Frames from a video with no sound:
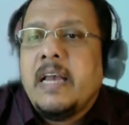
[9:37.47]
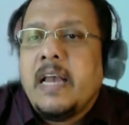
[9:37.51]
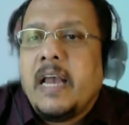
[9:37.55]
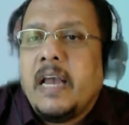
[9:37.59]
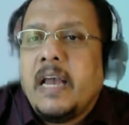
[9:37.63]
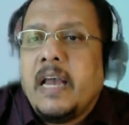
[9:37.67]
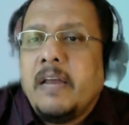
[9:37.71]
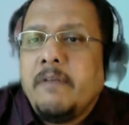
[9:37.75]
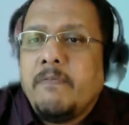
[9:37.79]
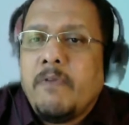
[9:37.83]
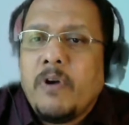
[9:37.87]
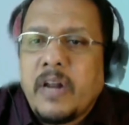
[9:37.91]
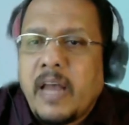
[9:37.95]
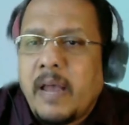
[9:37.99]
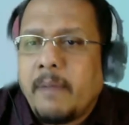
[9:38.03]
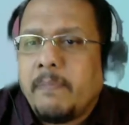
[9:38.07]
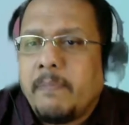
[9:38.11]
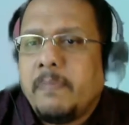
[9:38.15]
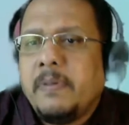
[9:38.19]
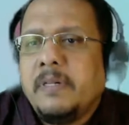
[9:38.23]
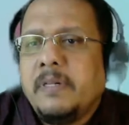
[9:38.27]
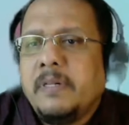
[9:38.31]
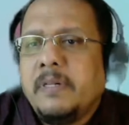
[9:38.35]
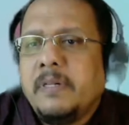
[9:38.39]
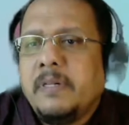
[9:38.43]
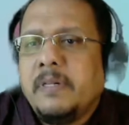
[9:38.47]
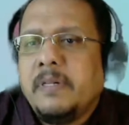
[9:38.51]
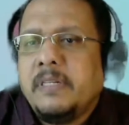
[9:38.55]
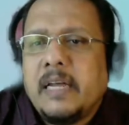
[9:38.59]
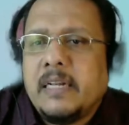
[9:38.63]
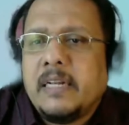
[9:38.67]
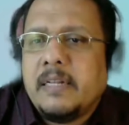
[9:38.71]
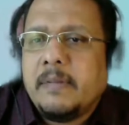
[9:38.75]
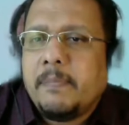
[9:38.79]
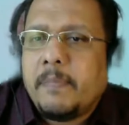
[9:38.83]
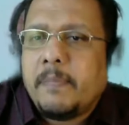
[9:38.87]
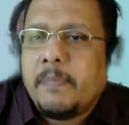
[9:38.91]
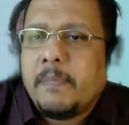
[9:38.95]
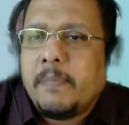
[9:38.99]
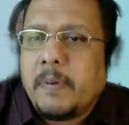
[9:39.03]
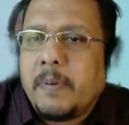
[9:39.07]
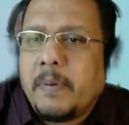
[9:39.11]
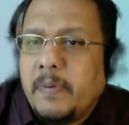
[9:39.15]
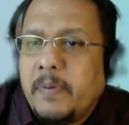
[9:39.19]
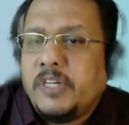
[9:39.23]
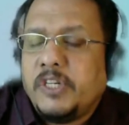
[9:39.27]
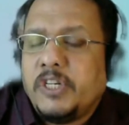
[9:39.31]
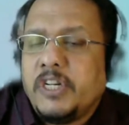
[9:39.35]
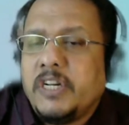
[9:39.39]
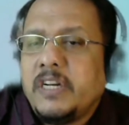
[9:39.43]
And what happens is that the
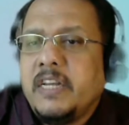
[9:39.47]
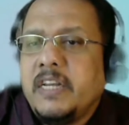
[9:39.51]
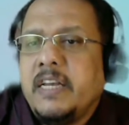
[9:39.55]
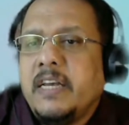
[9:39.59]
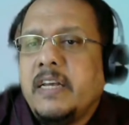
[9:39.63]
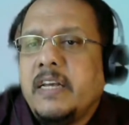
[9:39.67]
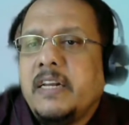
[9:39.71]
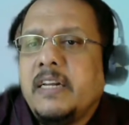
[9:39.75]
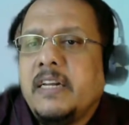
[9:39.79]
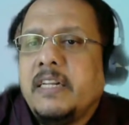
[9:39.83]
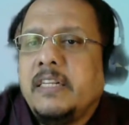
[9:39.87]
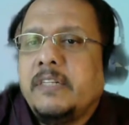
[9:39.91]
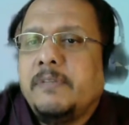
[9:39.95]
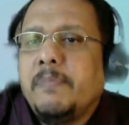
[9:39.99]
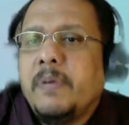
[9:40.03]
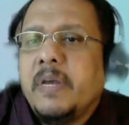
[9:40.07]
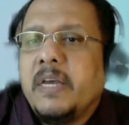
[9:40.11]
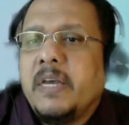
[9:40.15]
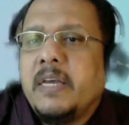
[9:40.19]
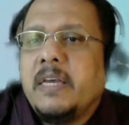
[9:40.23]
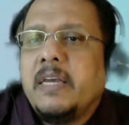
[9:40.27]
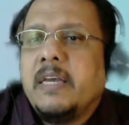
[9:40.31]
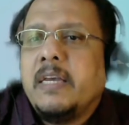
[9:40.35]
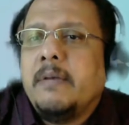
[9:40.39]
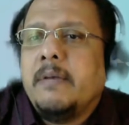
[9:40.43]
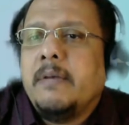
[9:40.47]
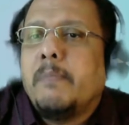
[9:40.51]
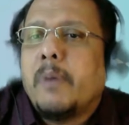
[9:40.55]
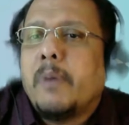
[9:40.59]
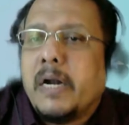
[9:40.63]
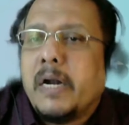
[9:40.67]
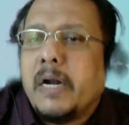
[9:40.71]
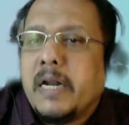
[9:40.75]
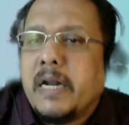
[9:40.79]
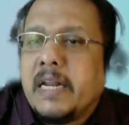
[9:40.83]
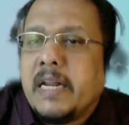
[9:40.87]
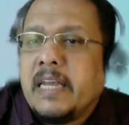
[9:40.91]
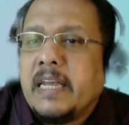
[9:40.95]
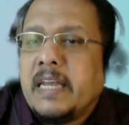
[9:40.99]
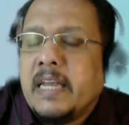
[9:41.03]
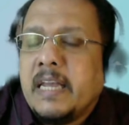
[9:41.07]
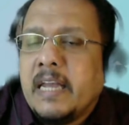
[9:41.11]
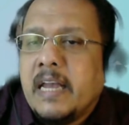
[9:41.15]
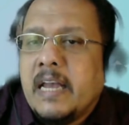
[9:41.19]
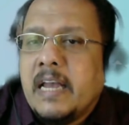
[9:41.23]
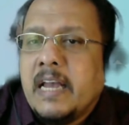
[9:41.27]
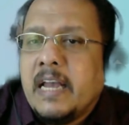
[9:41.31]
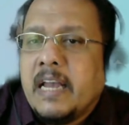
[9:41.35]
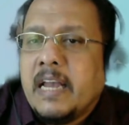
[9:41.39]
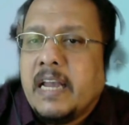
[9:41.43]
publisher here is making money
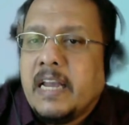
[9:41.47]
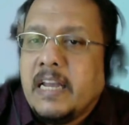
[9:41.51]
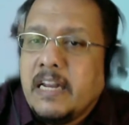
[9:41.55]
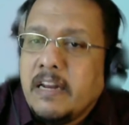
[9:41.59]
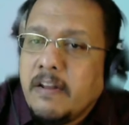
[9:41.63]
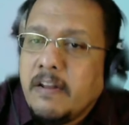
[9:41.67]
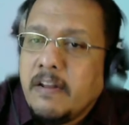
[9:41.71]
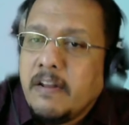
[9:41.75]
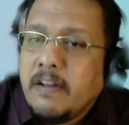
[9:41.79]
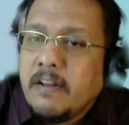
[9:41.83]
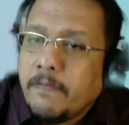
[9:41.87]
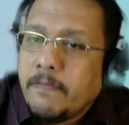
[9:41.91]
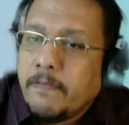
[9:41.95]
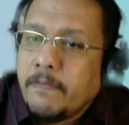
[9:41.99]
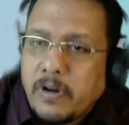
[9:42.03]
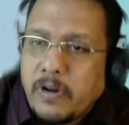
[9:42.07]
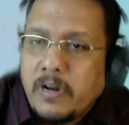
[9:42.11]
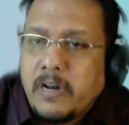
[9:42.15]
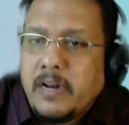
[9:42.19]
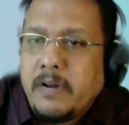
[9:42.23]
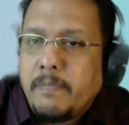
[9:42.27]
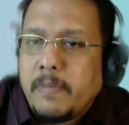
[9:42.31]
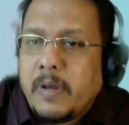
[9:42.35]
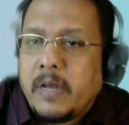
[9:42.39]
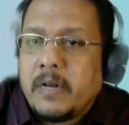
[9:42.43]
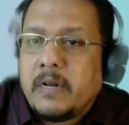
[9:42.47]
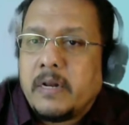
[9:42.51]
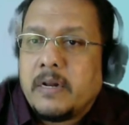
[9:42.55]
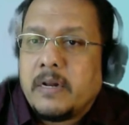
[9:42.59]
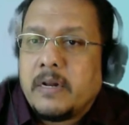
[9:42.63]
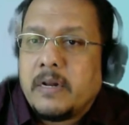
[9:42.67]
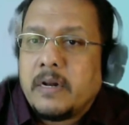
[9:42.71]
in a fraudulent manner.